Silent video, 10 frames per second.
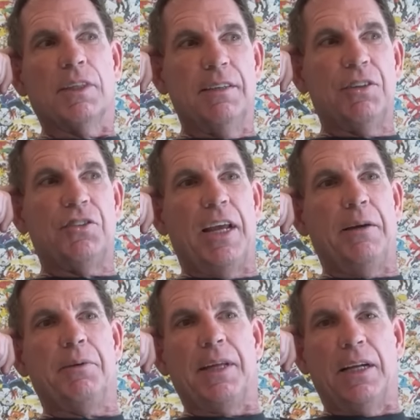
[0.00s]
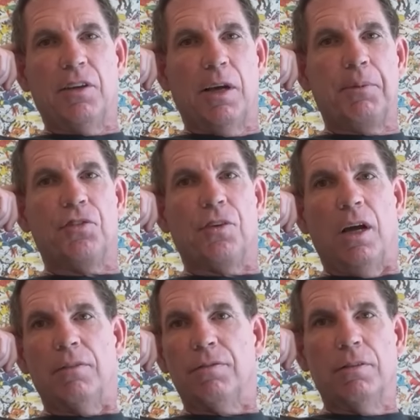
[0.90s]
give and take with that type of
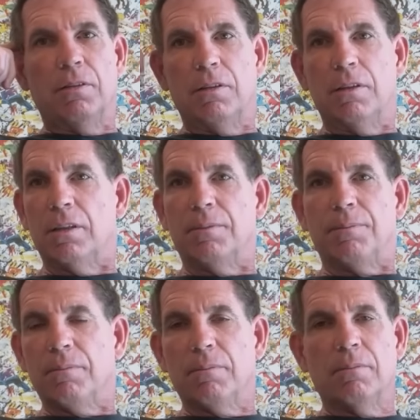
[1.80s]
stuff. You know,